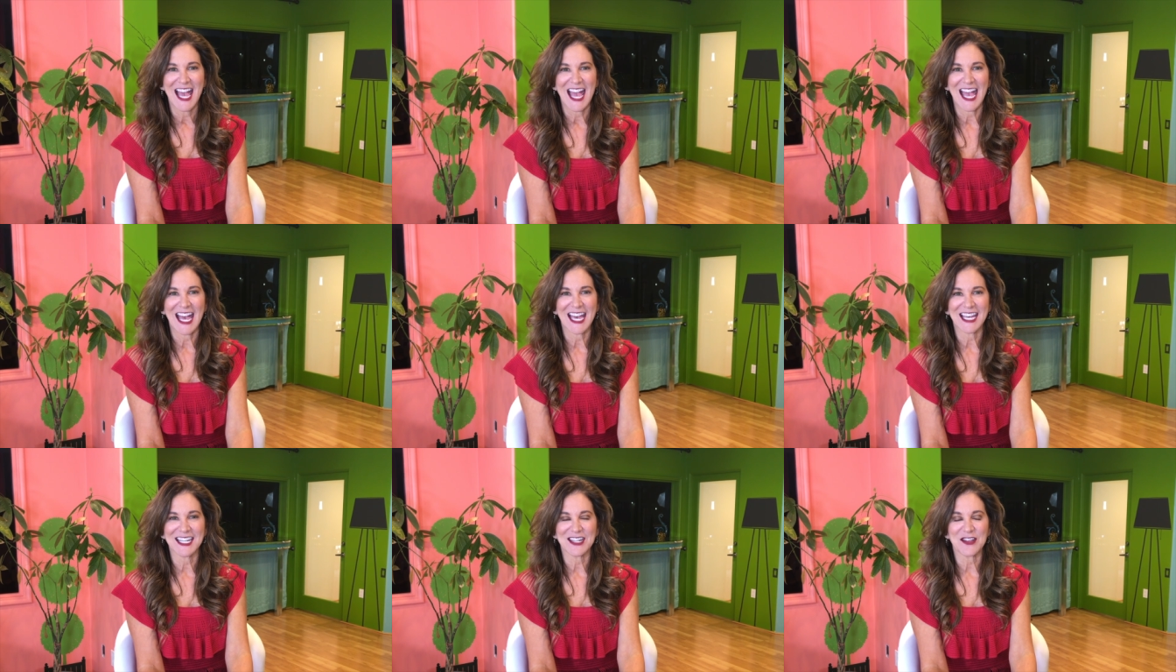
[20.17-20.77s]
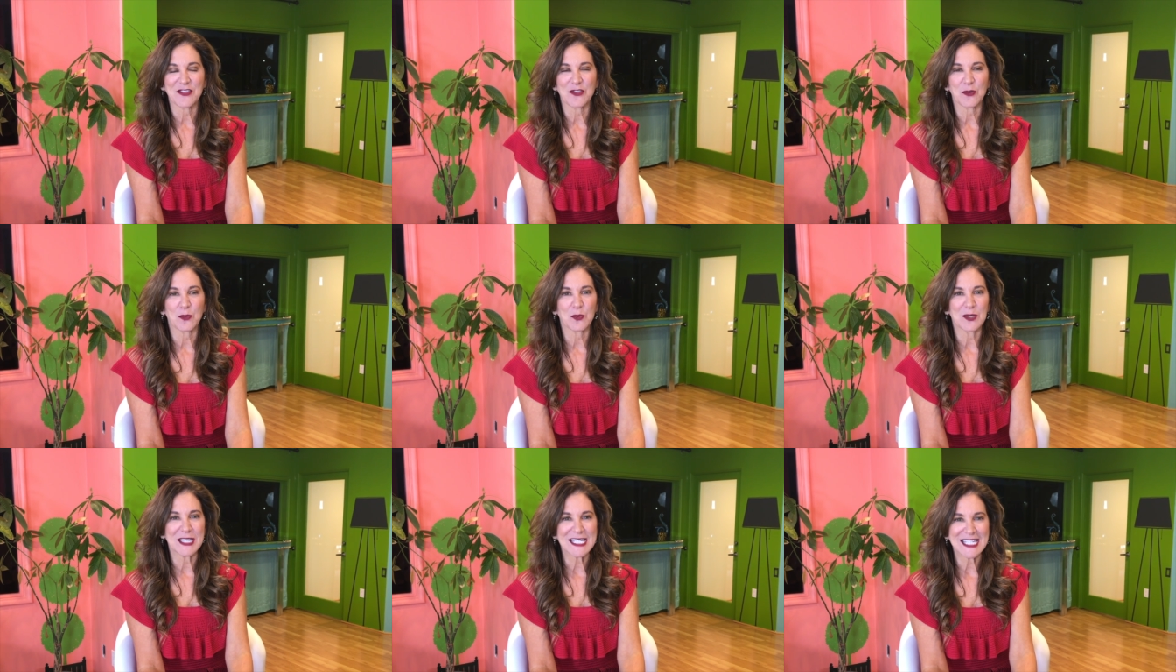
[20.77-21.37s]
And the
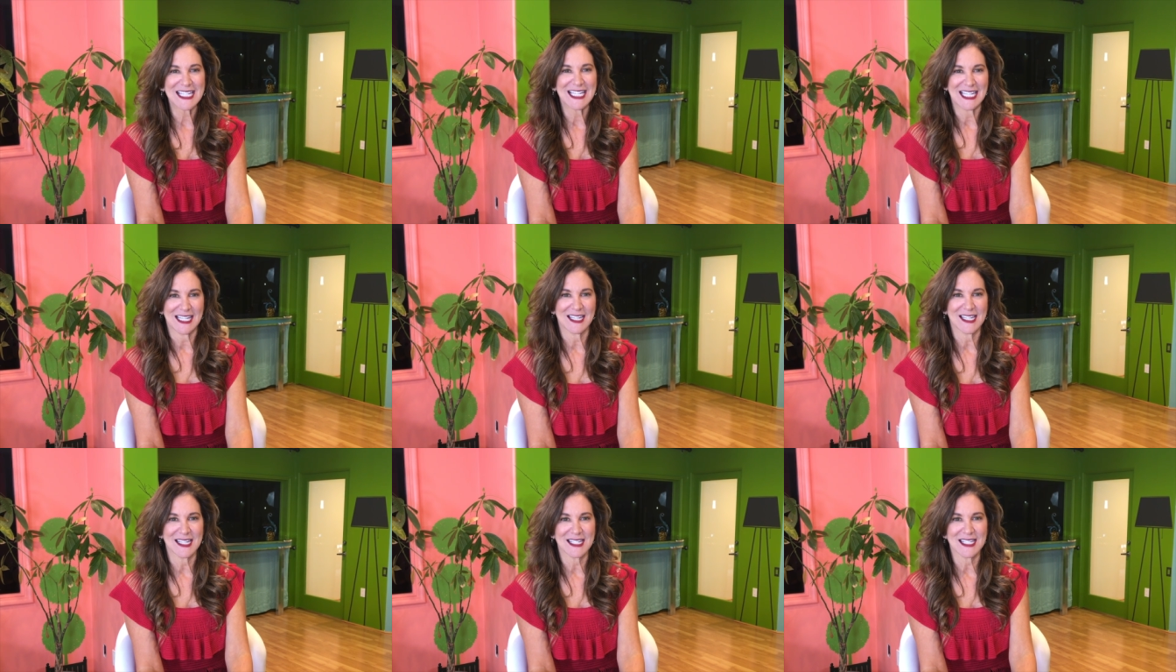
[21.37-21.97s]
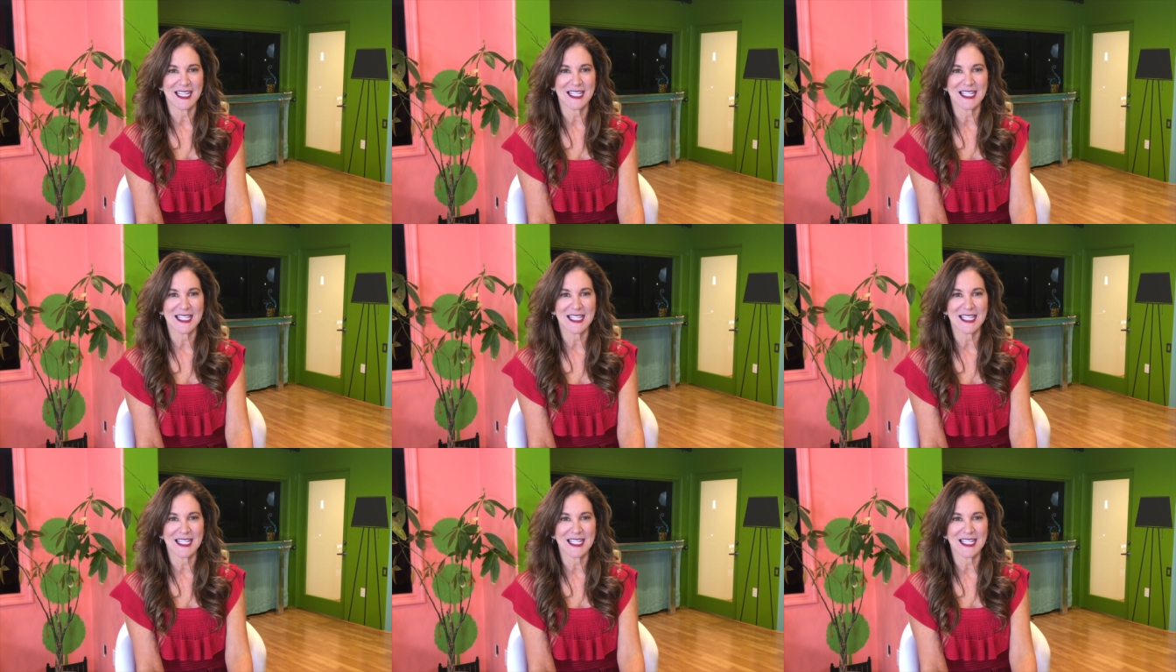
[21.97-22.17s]
reason is,